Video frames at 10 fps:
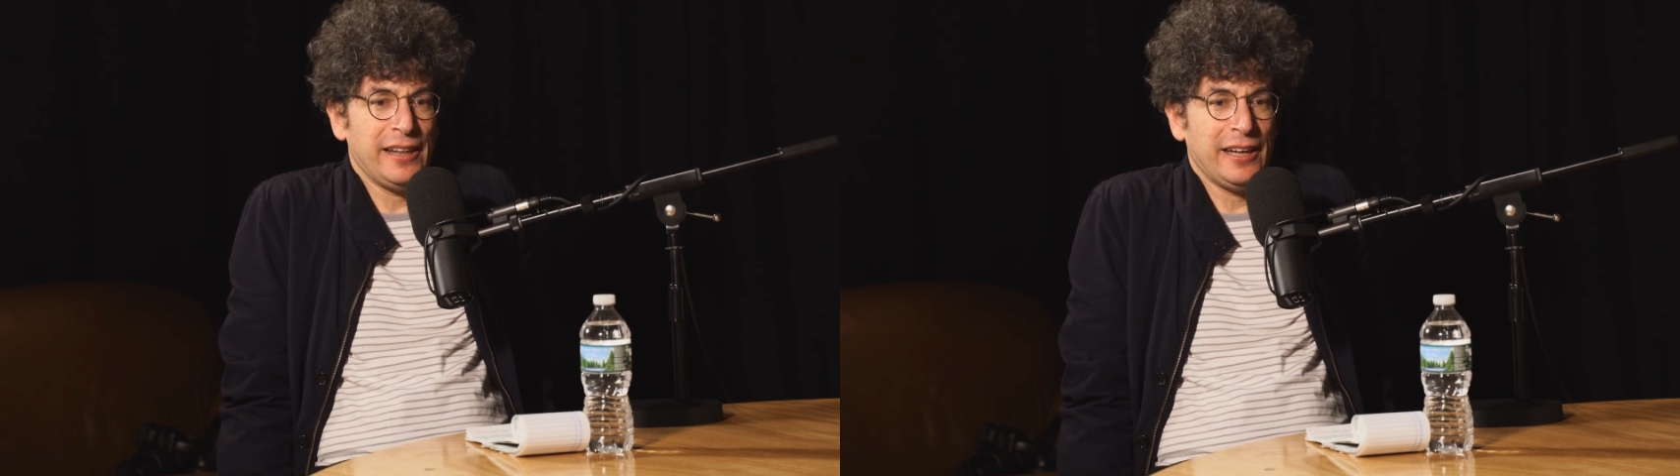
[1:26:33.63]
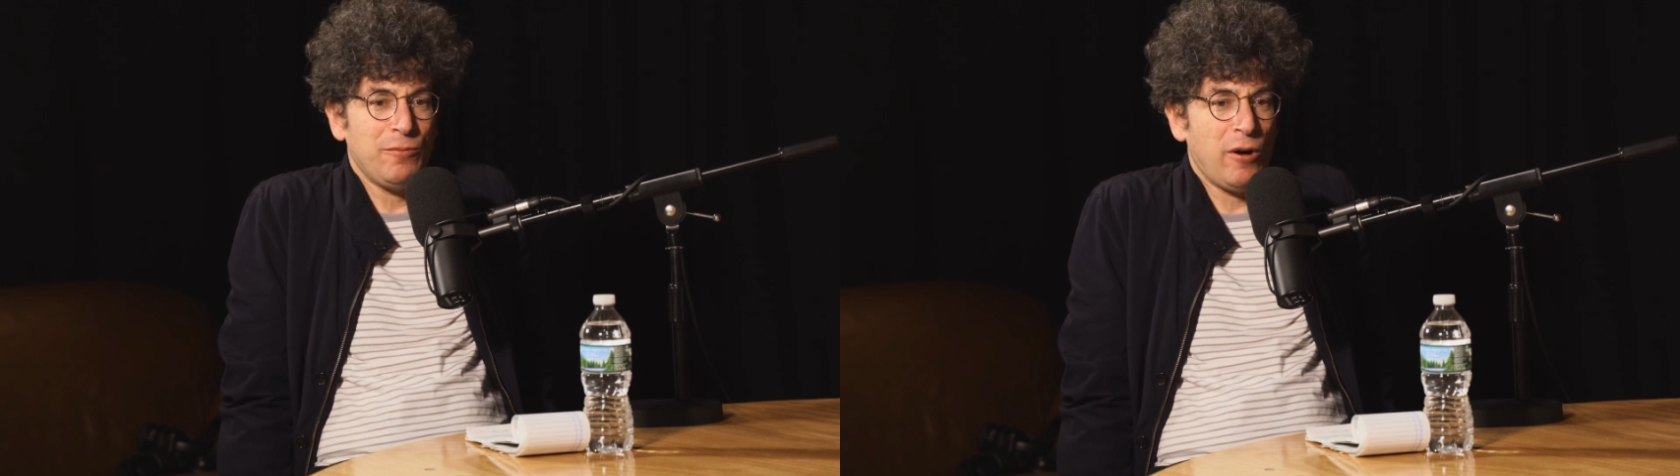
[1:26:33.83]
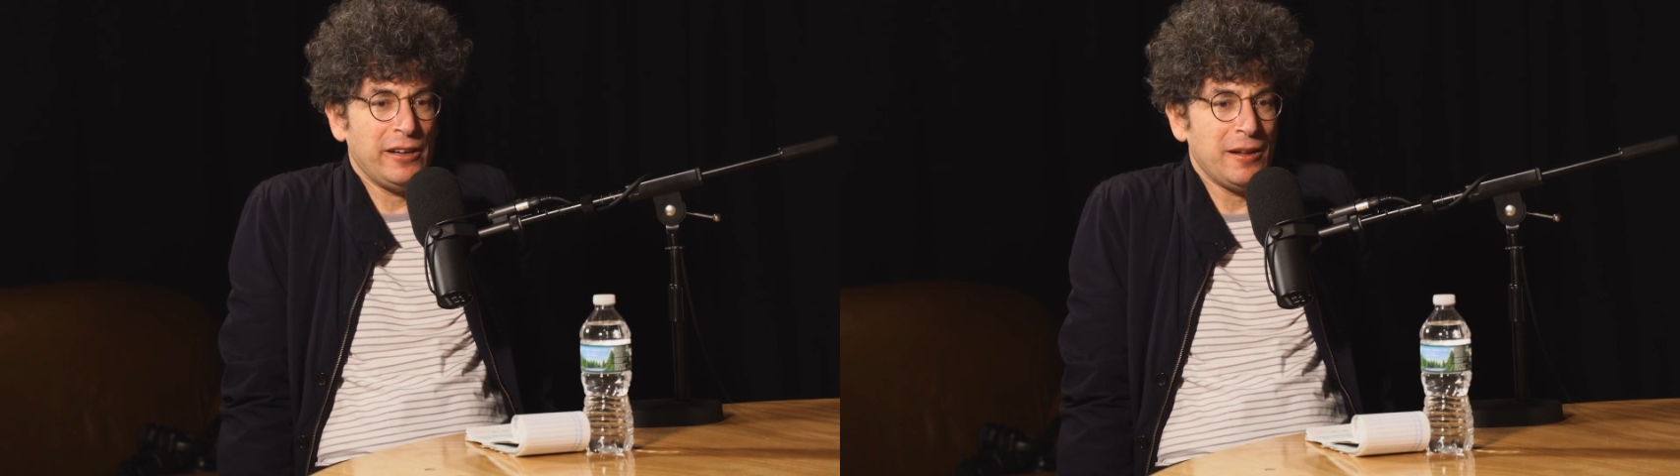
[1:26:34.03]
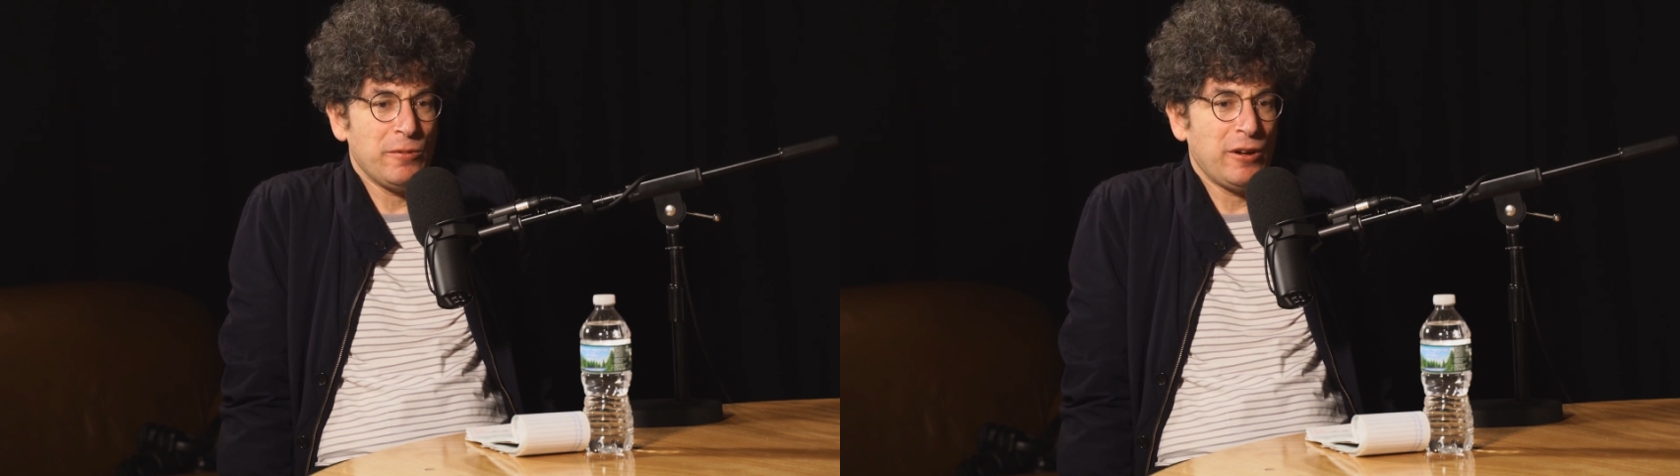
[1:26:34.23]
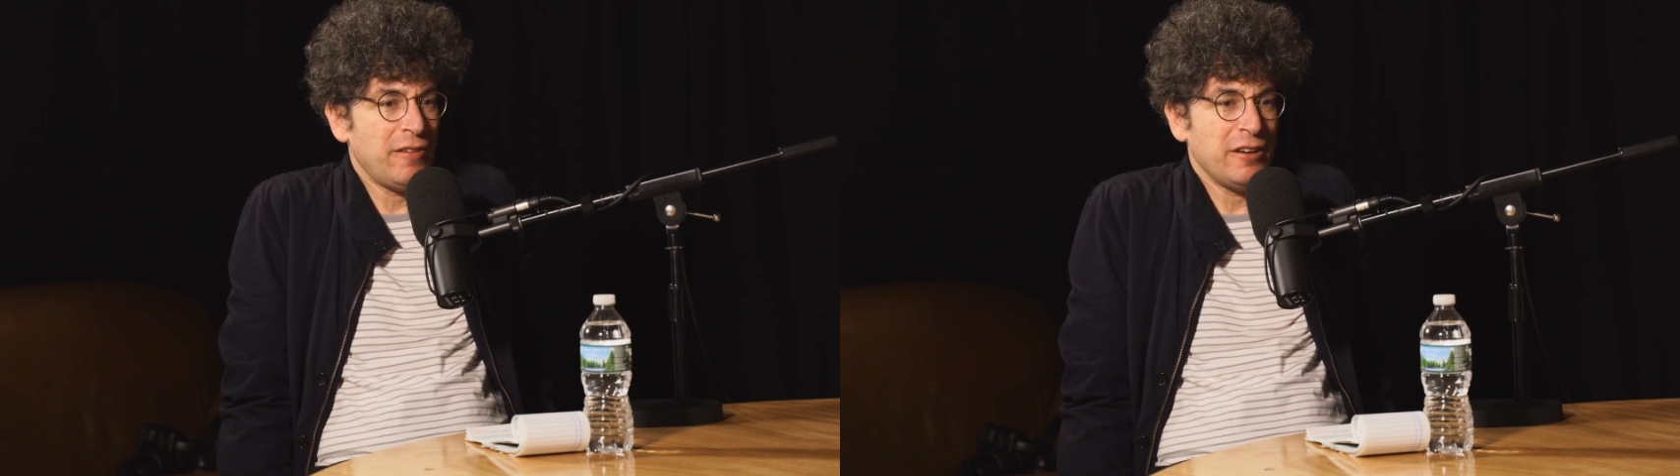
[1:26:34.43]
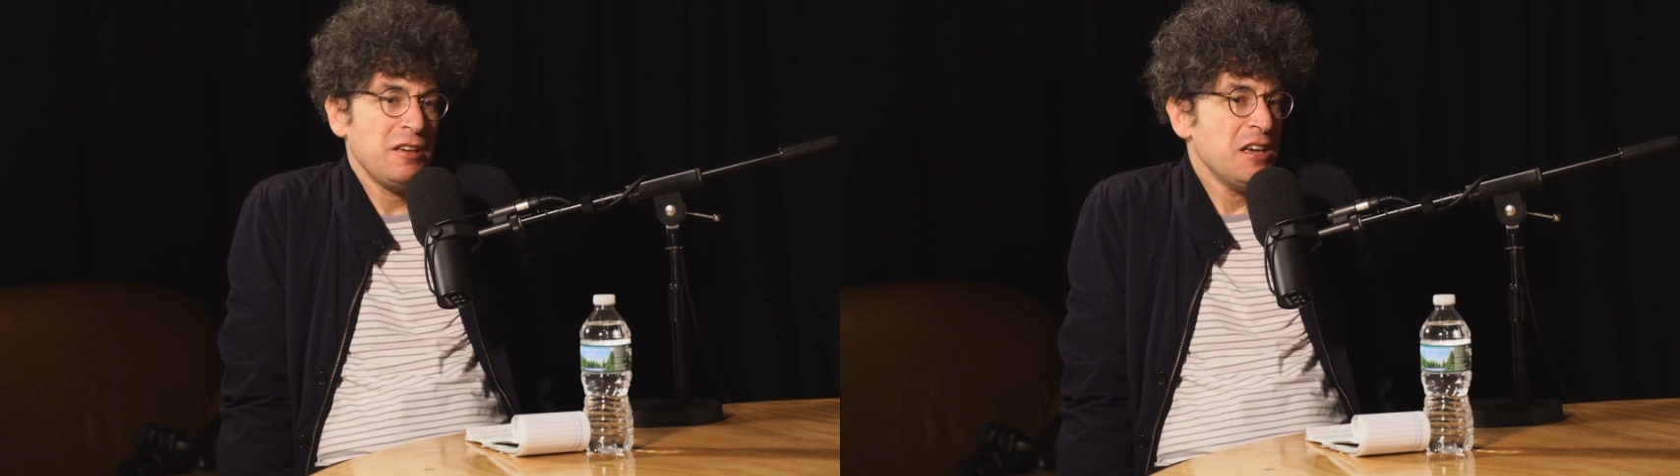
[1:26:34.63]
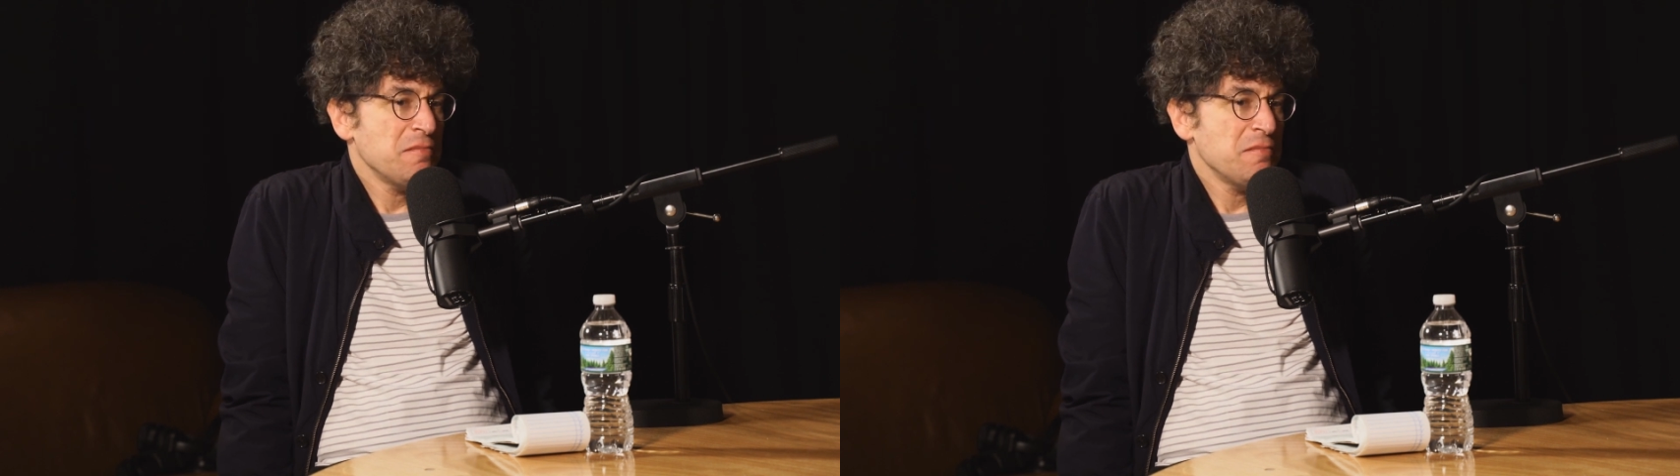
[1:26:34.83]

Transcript: and like a marketing demographic.